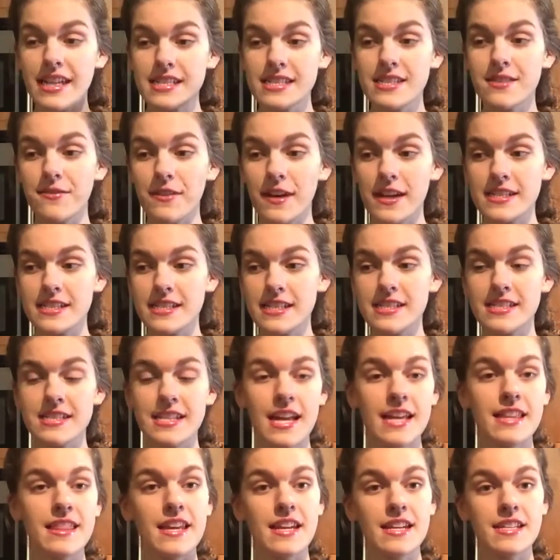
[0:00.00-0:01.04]
Let it suffice to
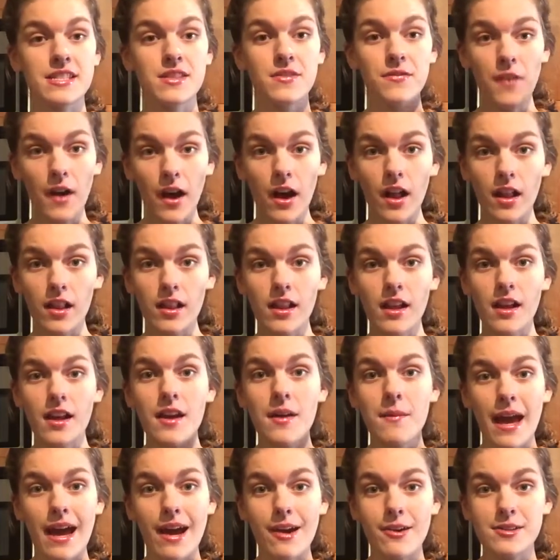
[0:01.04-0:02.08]
say that it's fall,
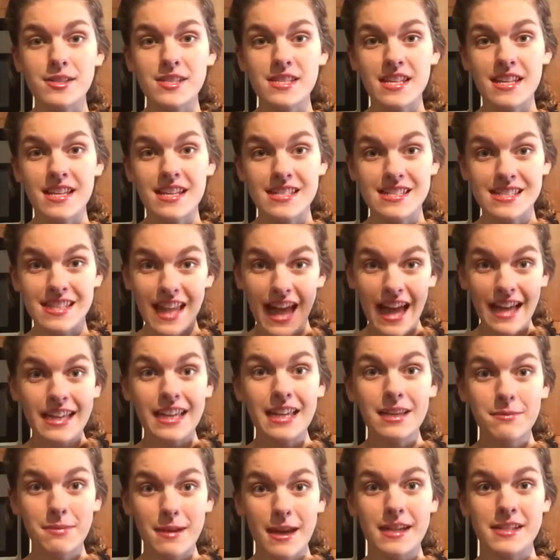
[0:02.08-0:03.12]
my house is
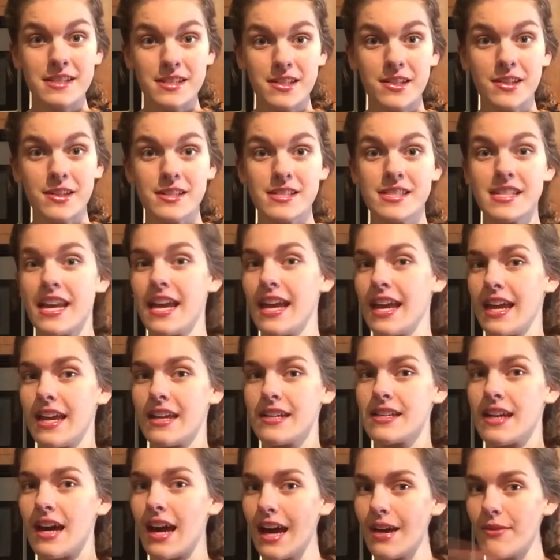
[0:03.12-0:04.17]
lacking baked goods,
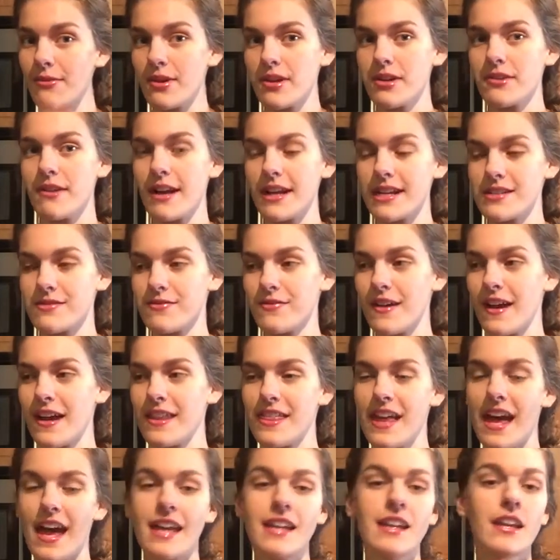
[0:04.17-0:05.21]
and I wanna
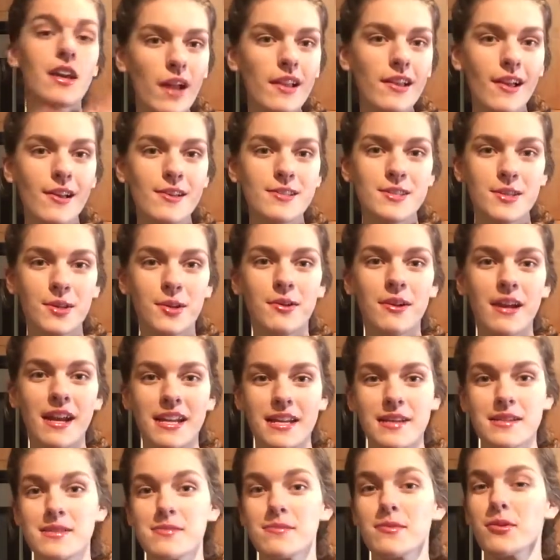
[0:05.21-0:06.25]
rectify that while also
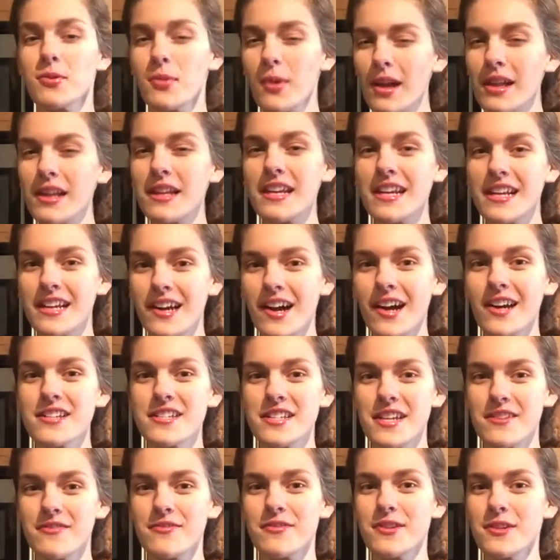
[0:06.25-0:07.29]
creating some quality
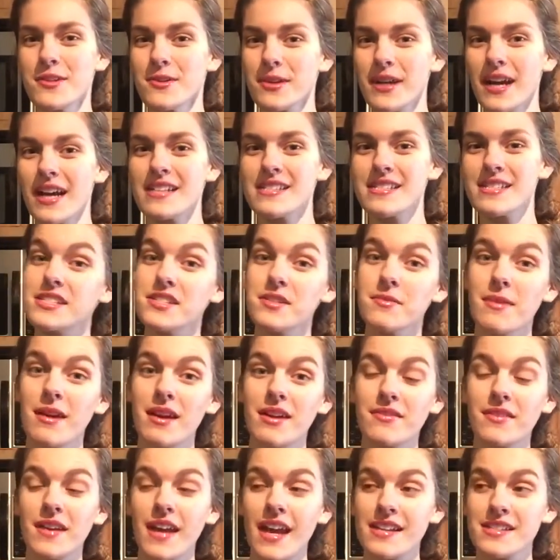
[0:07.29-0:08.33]
content for you guys. As you
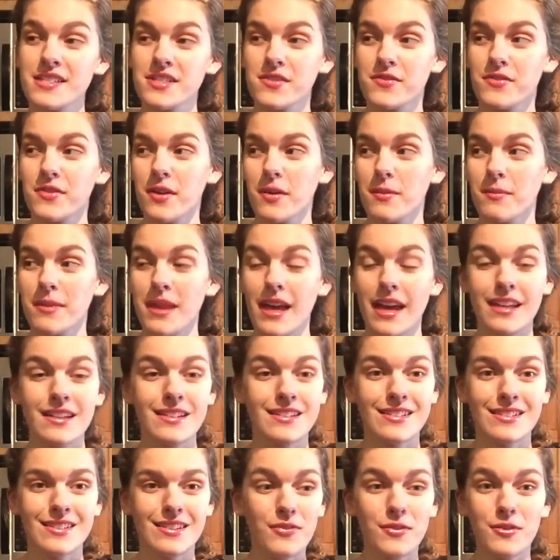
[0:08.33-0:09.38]
may have guessed from
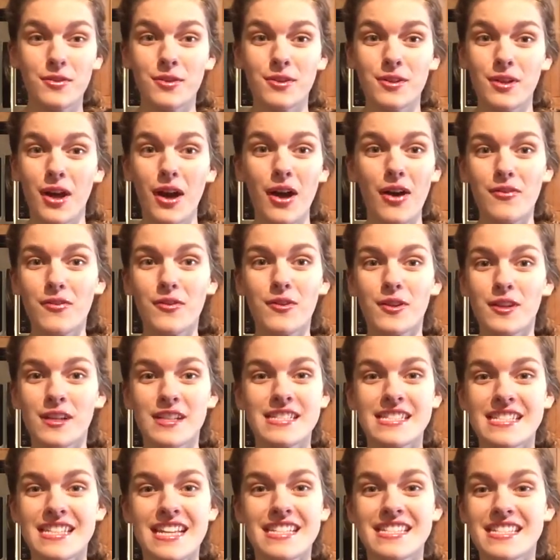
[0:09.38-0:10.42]
that awful, awful
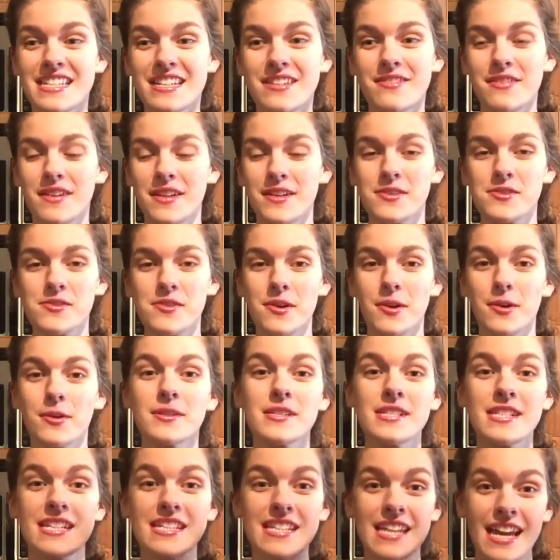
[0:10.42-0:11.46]
insensitive
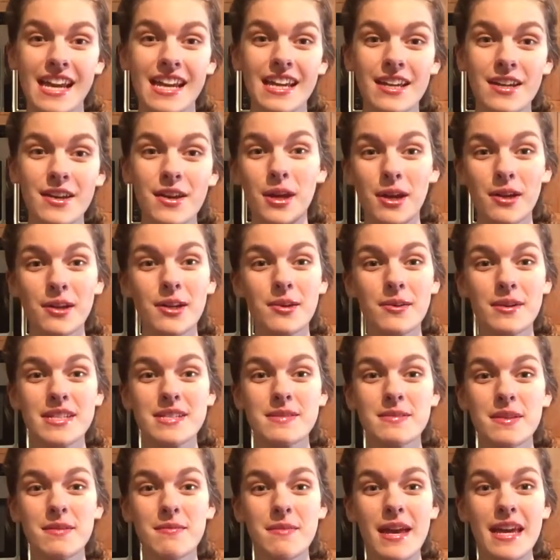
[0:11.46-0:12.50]
intro, today we are going
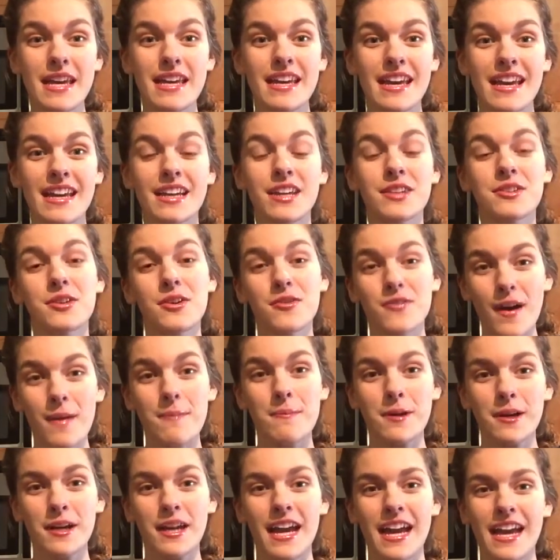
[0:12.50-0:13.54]
to be making
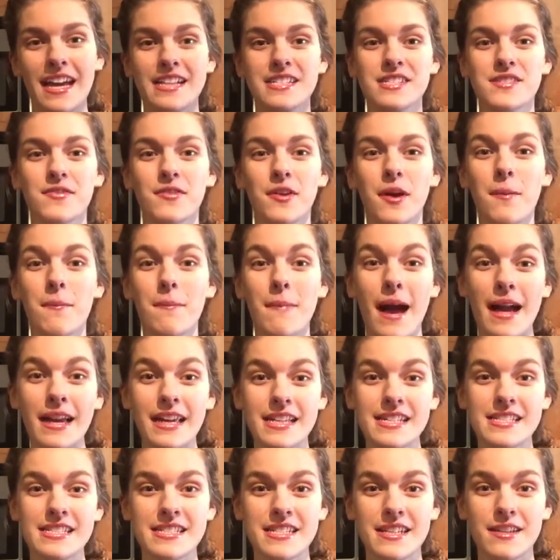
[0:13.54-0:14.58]
November cakes from
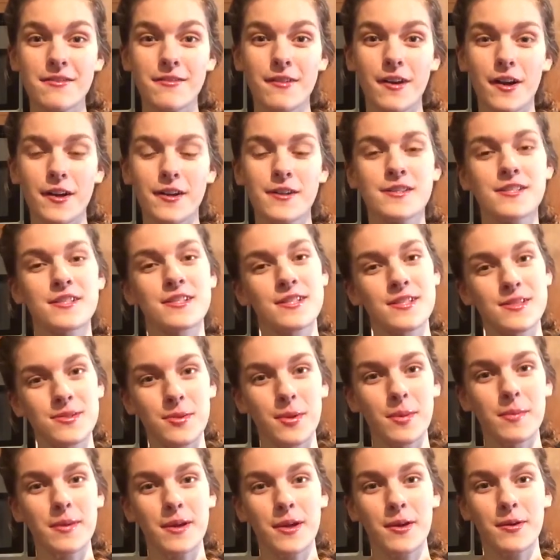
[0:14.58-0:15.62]
Maggie Stiefvater's The
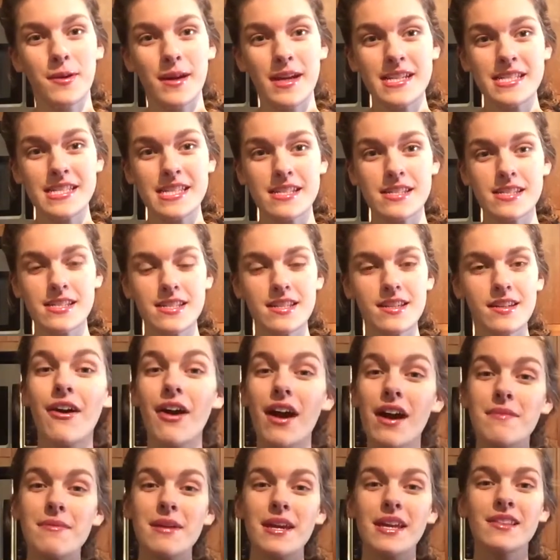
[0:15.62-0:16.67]
Scorpio Races. Now,
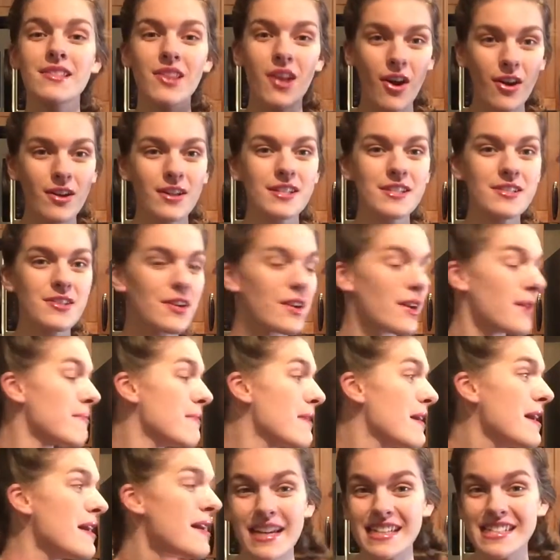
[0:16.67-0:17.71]
I'm a
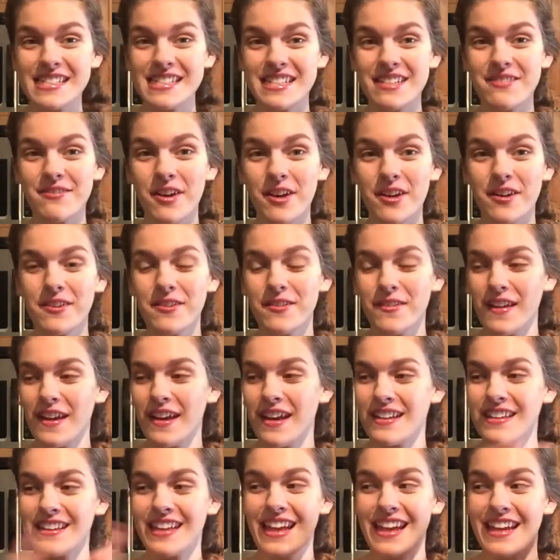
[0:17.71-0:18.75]
long-term Maggie Stiefvater
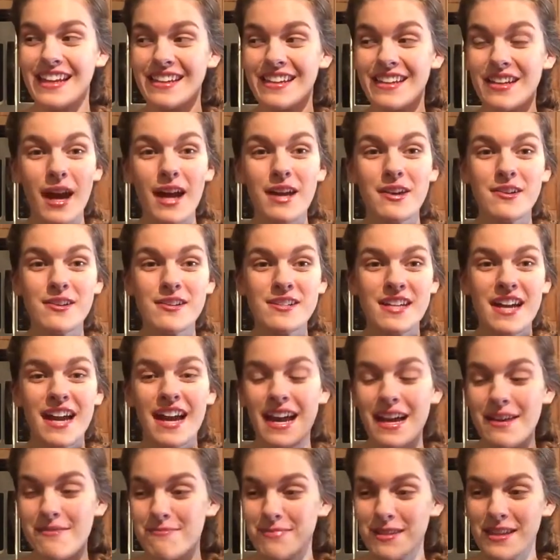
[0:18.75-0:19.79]
fan, like ride or die
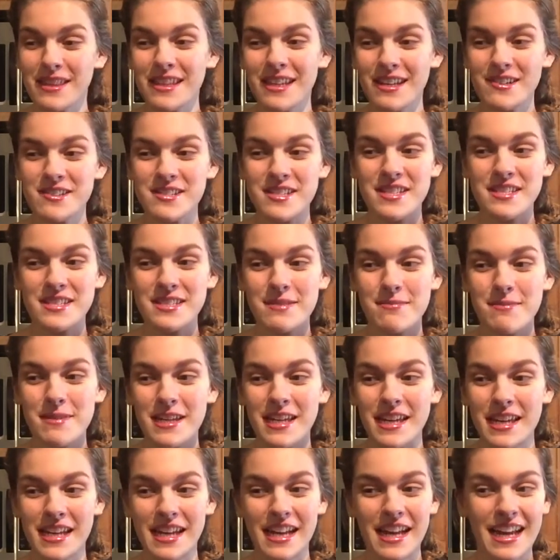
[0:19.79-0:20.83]
I've been there since the
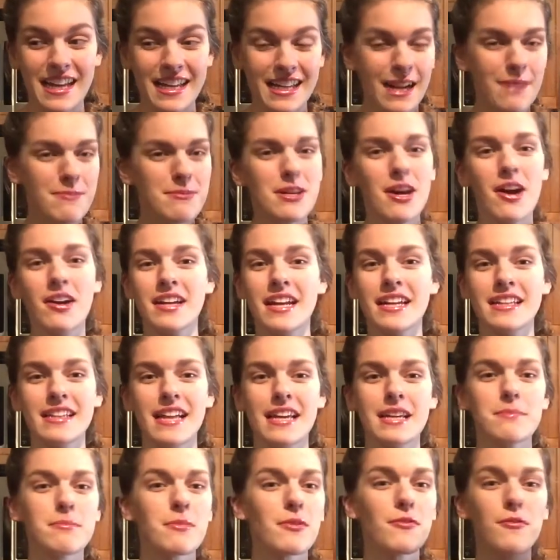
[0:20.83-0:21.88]
beginning, and I'm talking
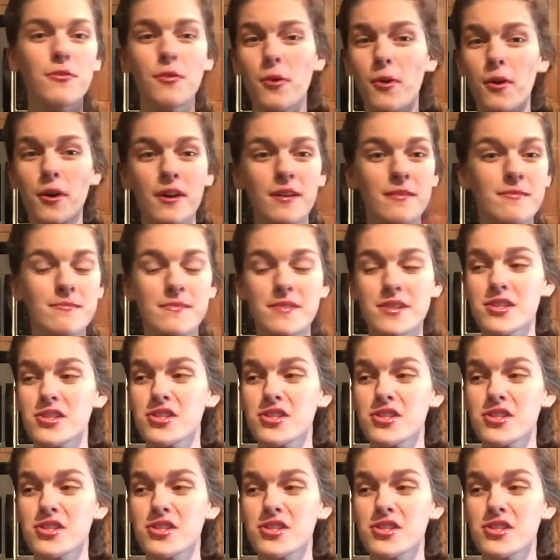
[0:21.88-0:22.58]
like before